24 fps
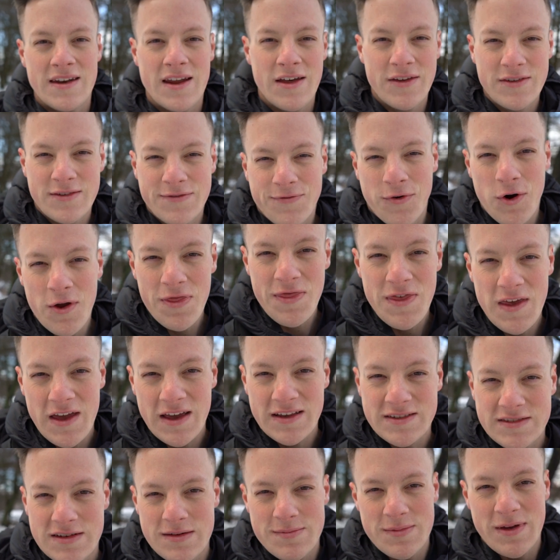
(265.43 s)
Now, this fourth thing
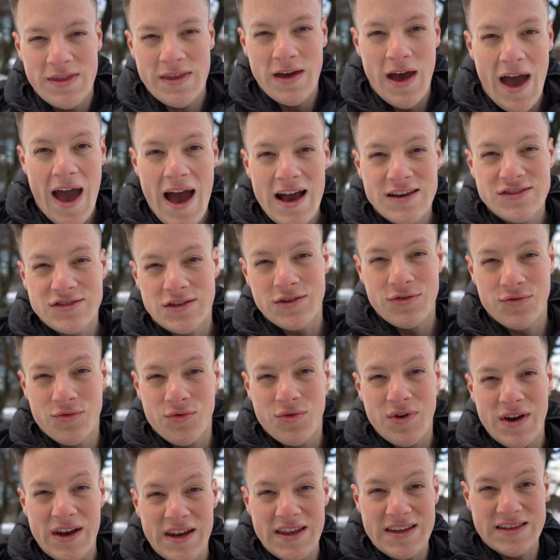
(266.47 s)
is something that actually
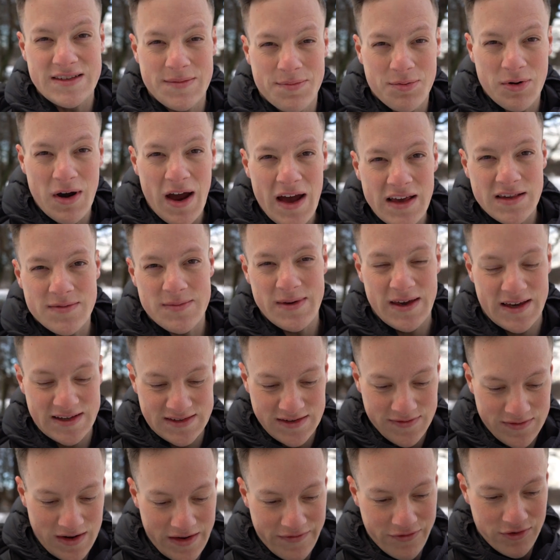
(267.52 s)
really surprised me because
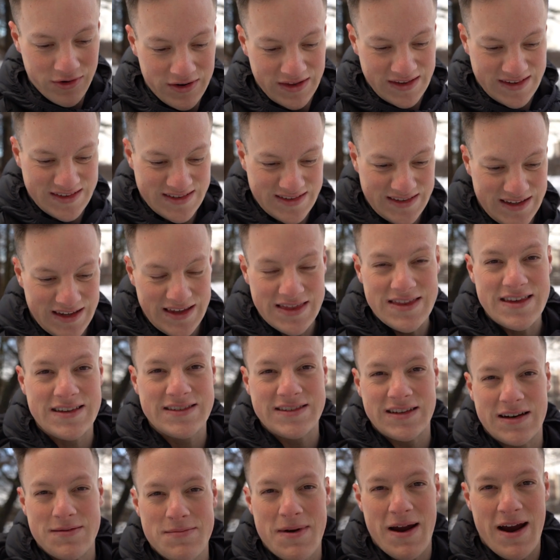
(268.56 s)
I've never really seen this
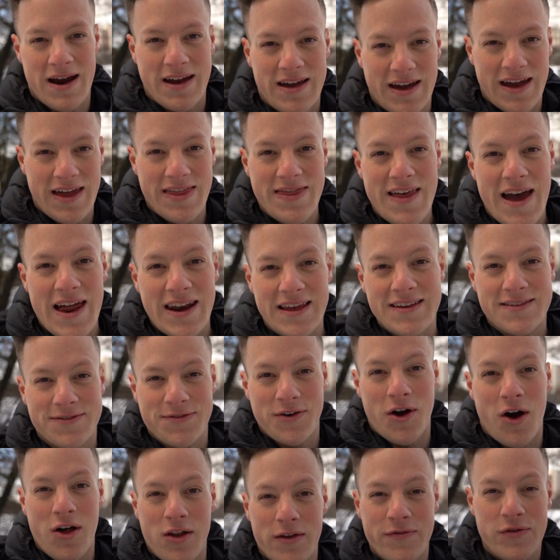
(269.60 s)
in America, and that is
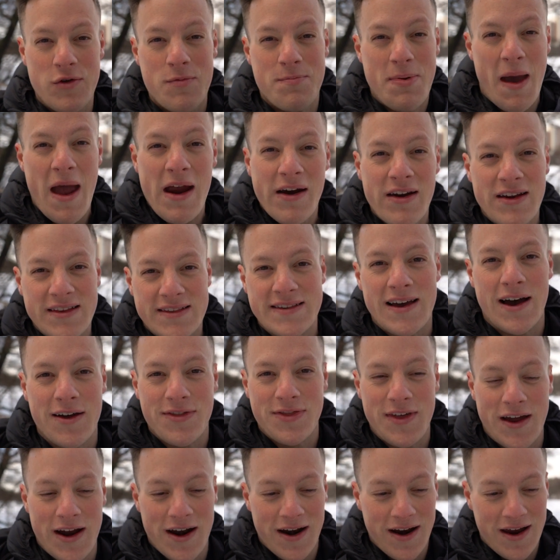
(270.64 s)
for all of you parents out
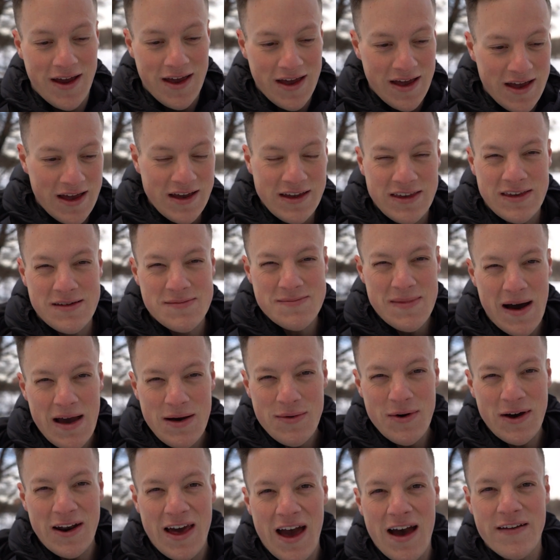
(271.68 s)
there, you might
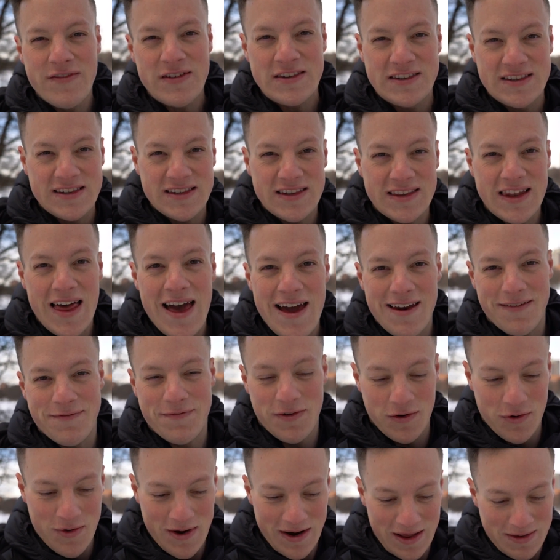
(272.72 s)
want to have a sled
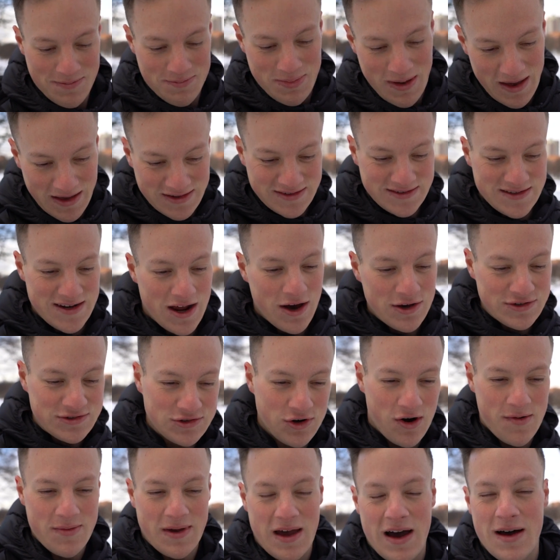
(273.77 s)
for when a big
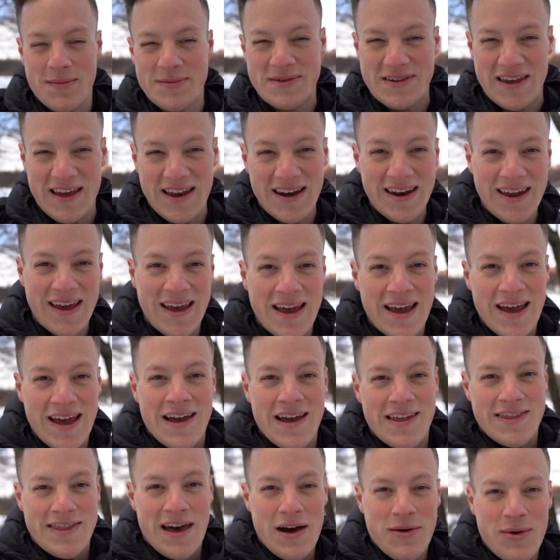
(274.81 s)
snowstorm comes in.
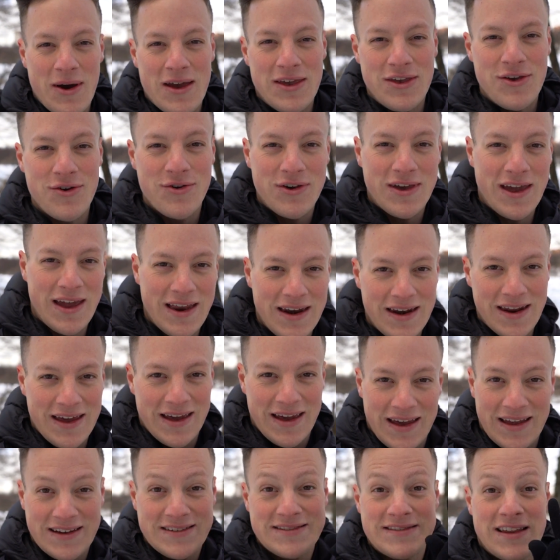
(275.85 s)
That way you can,
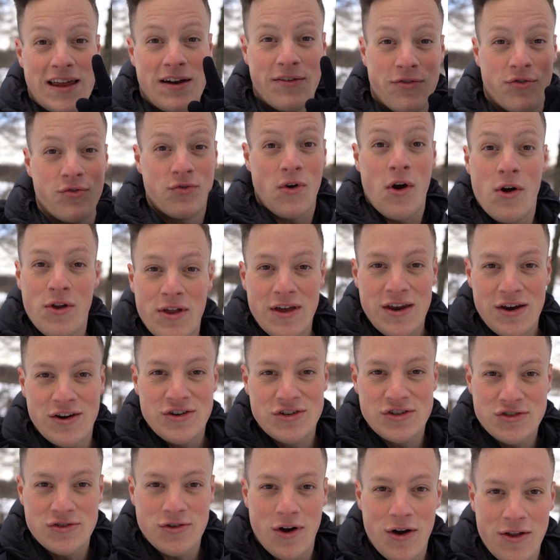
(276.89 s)
instead of rolling your
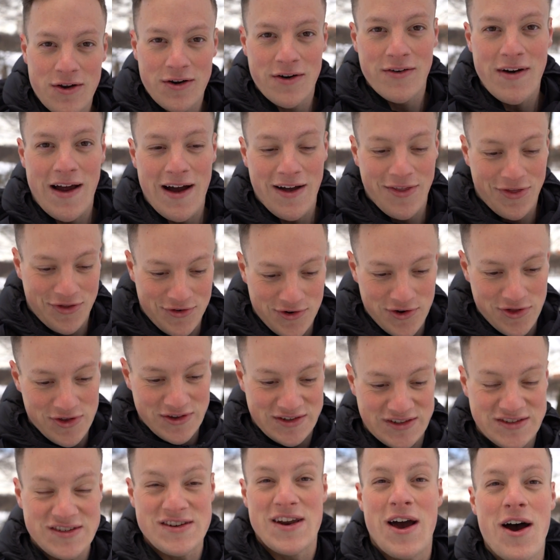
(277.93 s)
stroller around through the
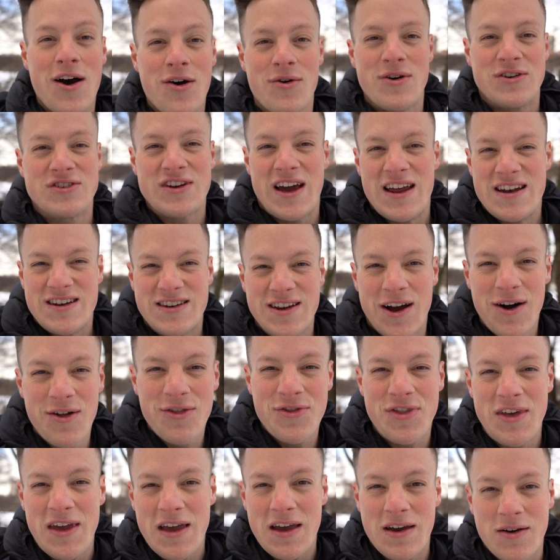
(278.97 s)
snow, which I
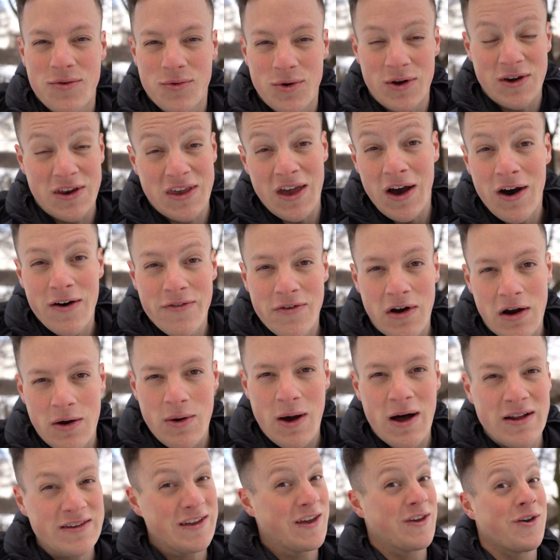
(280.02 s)
don't think would go very
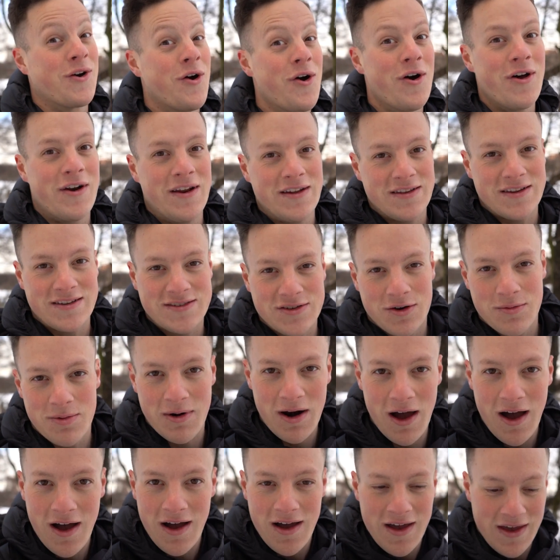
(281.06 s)
well to gå inte så
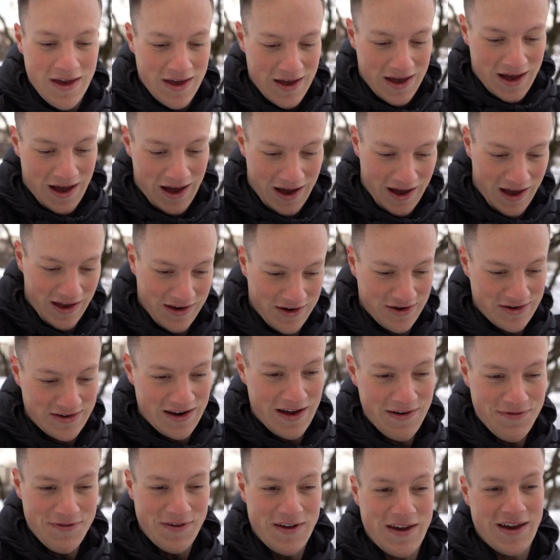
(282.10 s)
bra, you're
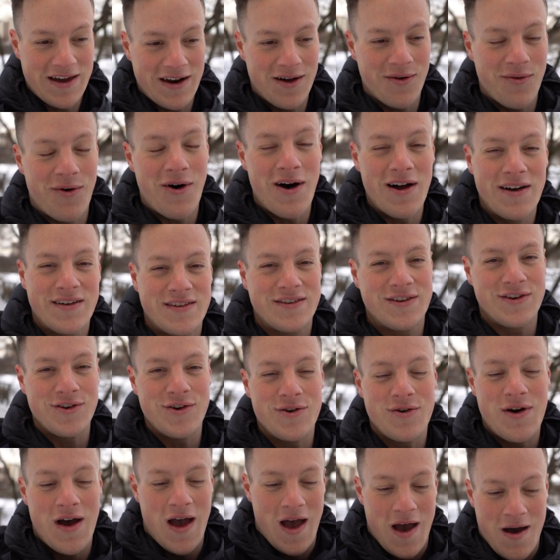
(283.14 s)
definitely going to want
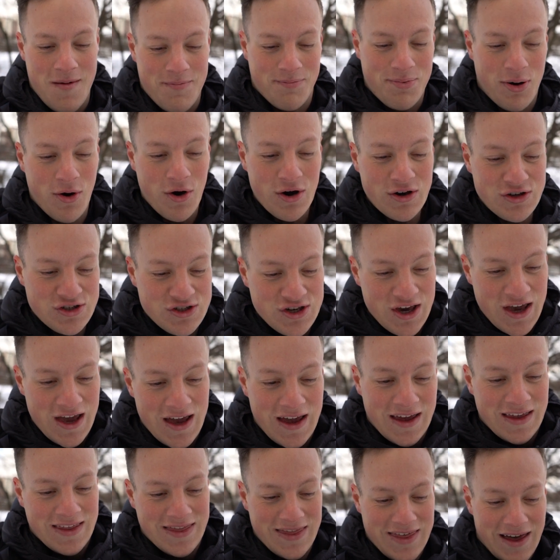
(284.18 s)
to push
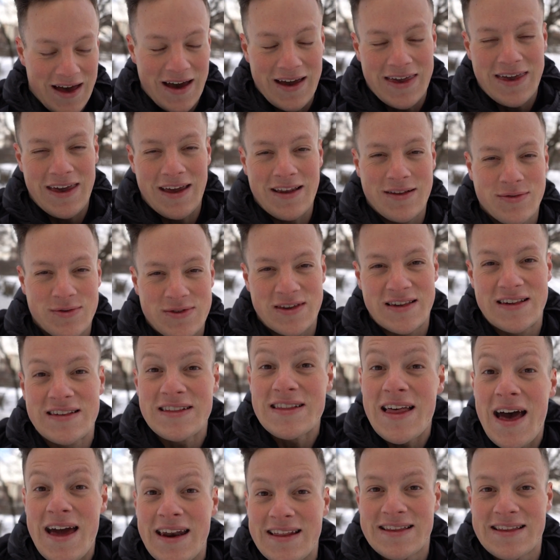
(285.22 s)
the kids with a sled.